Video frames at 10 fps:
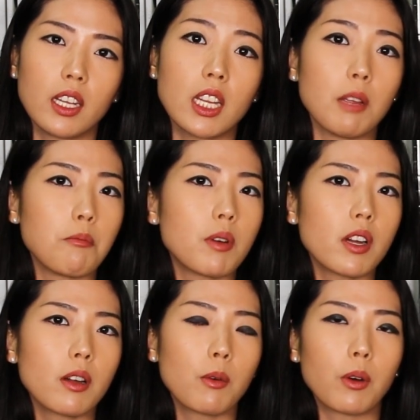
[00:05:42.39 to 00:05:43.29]

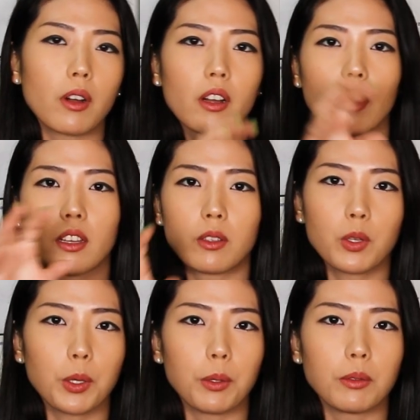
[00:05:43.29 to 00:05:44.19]
timbre or the
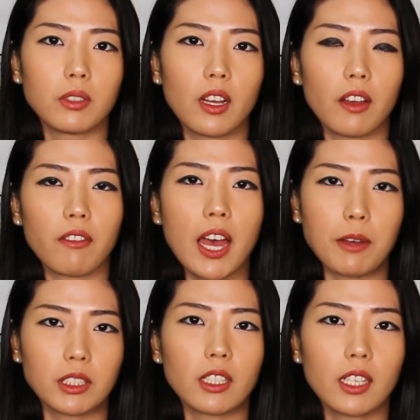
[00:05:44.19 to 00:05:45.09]
tone of
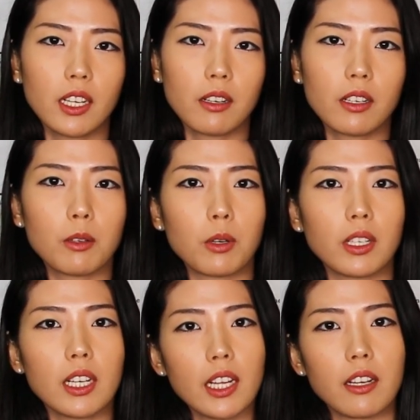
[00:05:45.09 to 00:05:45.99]
countertenor or
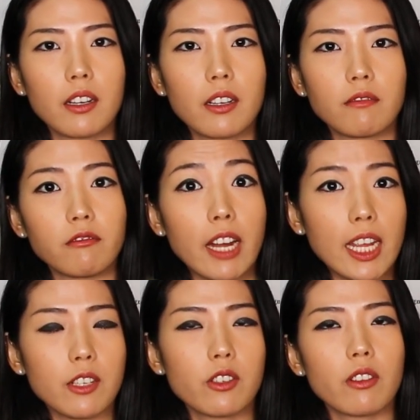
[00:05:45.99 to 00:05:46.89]
tenor
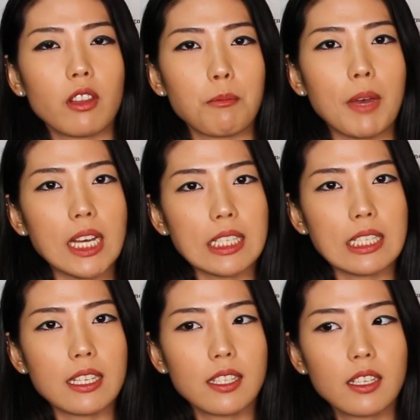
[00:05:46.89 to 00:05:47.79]
range the
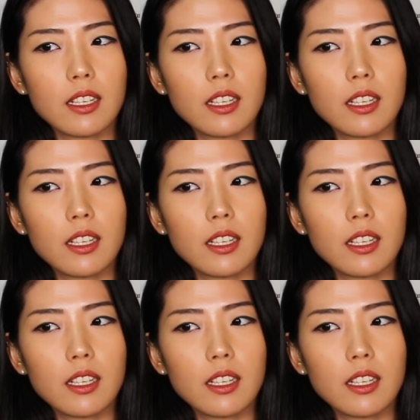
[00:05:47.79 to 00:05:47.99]
best.